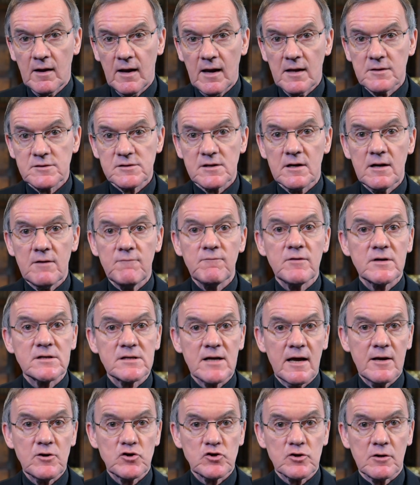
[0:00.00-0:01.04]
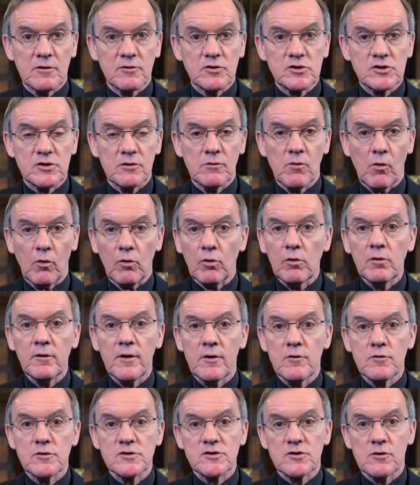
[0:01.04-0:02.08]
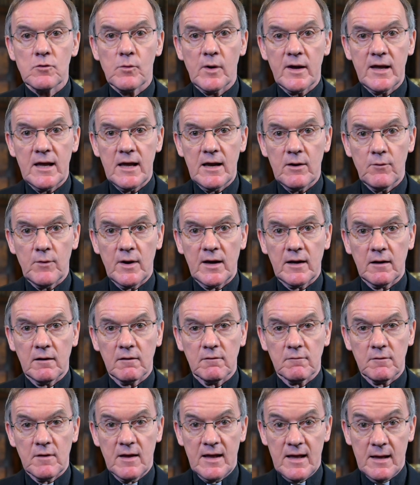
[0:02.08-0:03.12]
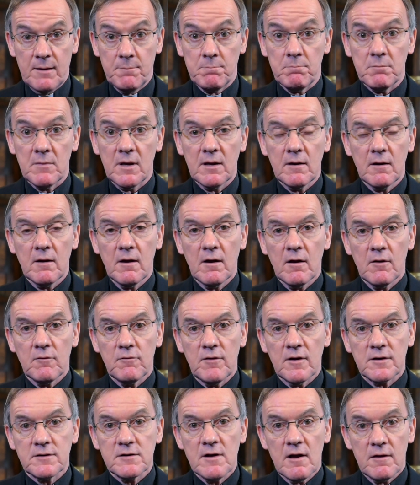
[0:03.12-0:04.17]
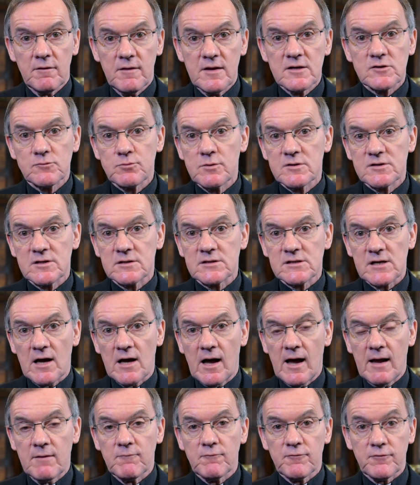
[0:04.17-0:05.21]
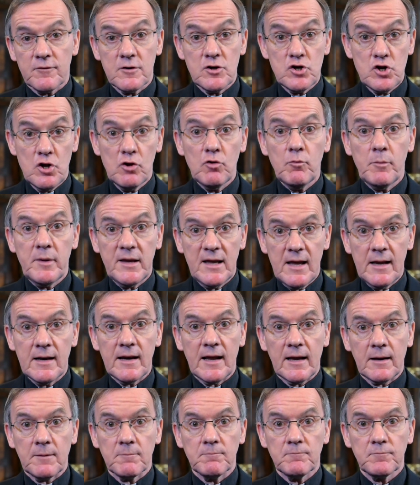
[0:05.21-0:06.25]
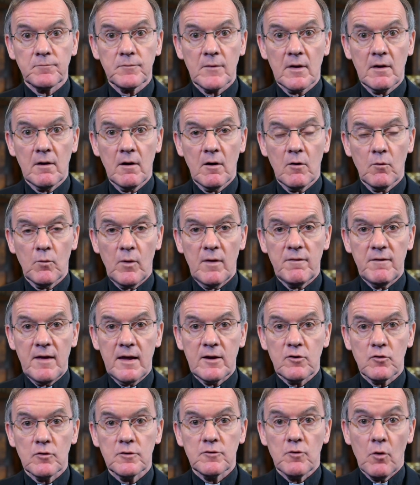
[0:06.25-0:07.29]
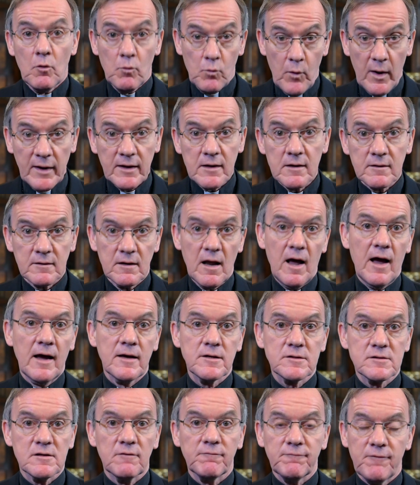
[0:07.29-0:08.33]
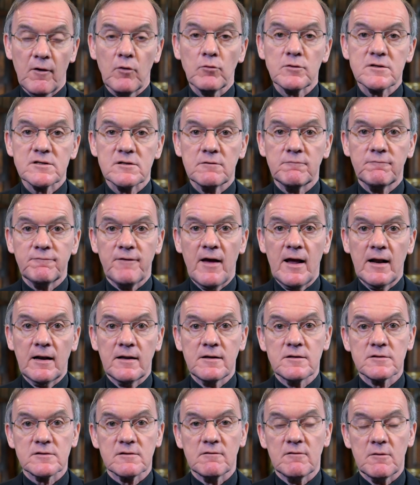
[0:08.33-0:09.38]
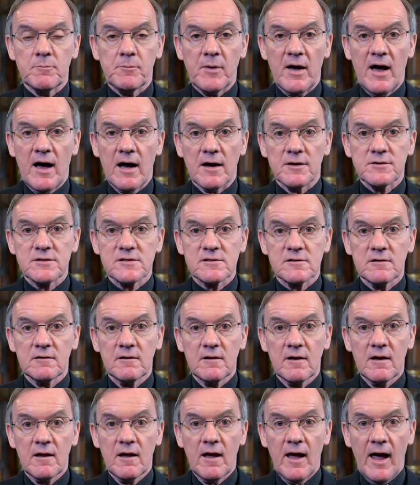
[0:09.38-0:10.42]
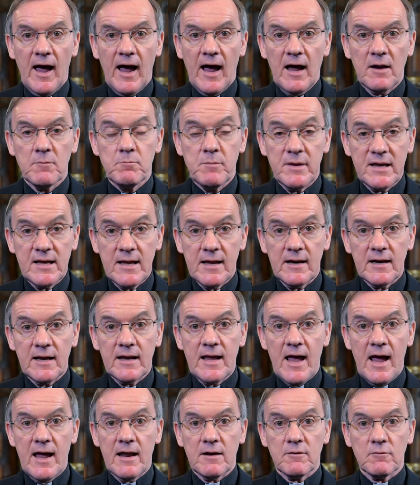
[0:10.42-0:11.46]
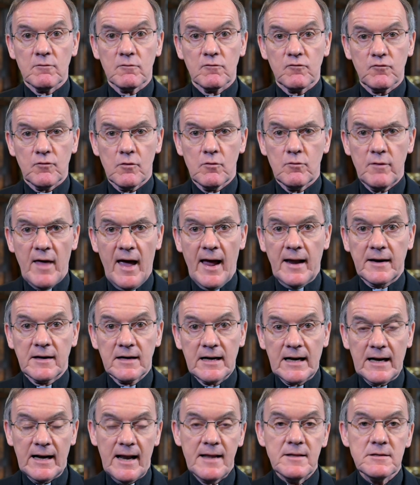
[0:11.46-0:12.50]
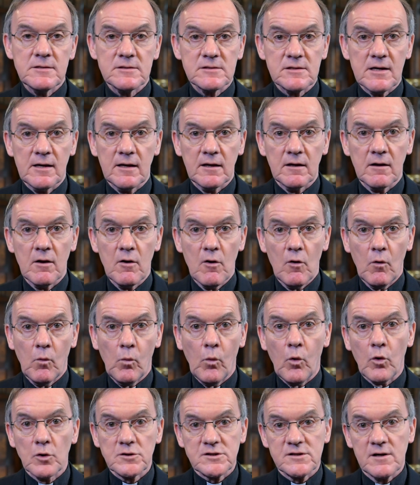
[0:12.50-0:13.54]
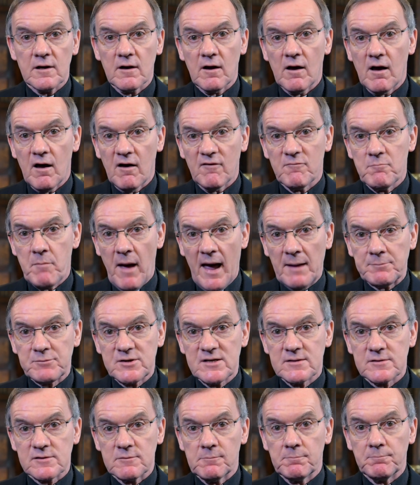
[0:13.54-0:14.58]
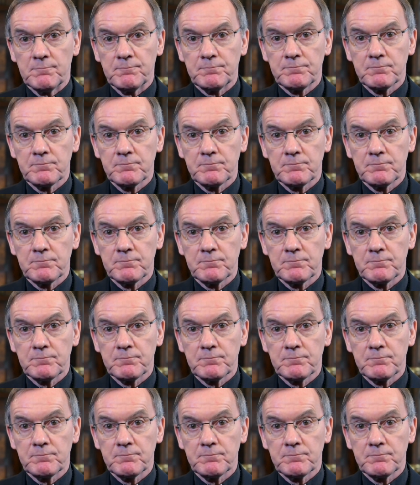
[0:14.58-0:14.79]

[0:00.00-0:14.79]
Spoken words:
It's an invitation to all those who were hearing him that this was a time for a new beginning, when they could recognize the faults and failings of the past and begin again through that cleansing water of baptism.